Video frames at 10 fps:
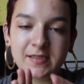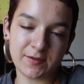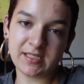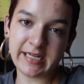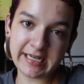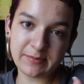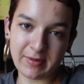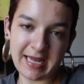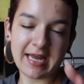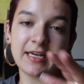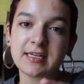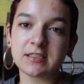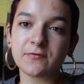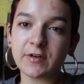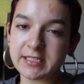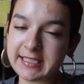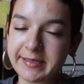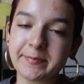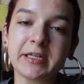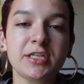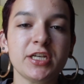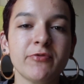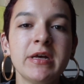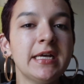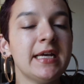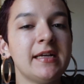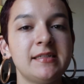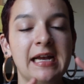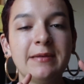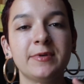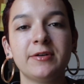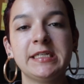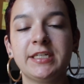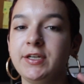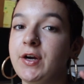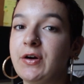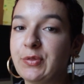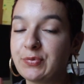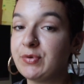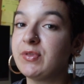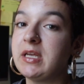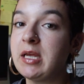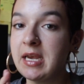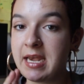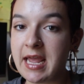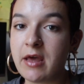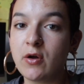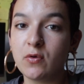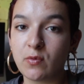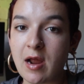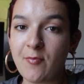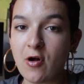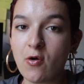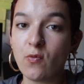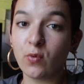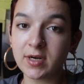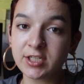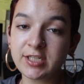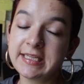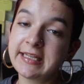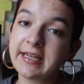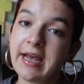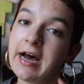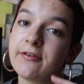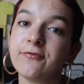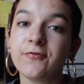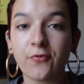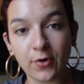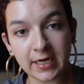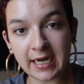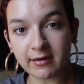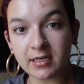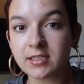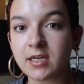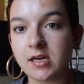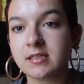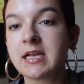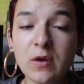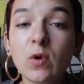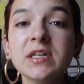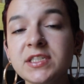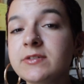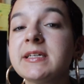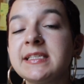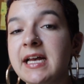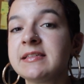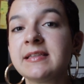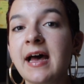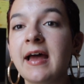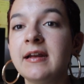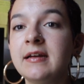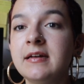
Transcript: So today's plan is, first thing I'm going to do is I'm going to go through the NaNoWriMo worksheet that they have for characters. If you want to access that,